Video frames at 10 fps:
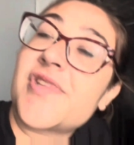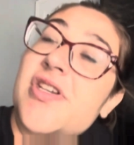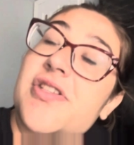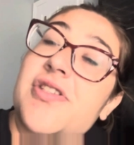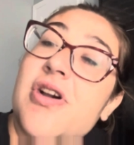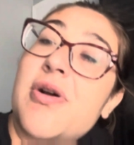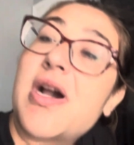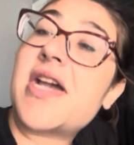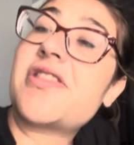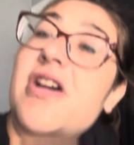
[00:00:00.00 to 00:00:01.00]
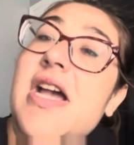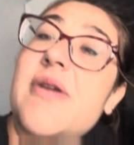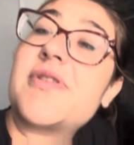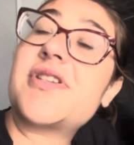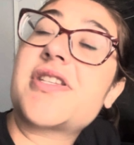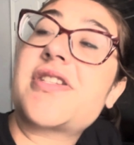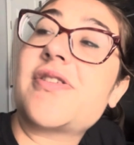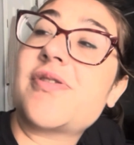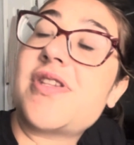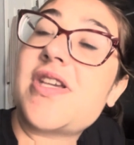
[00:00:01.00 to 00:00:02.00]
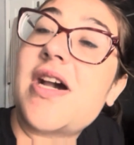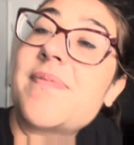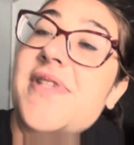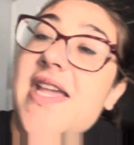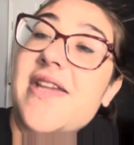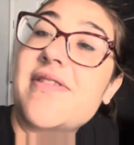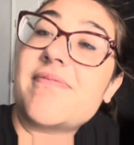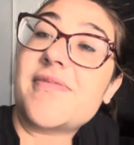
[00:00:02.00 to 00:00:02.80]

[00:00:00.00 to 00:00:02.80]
So I thought I would just do the update.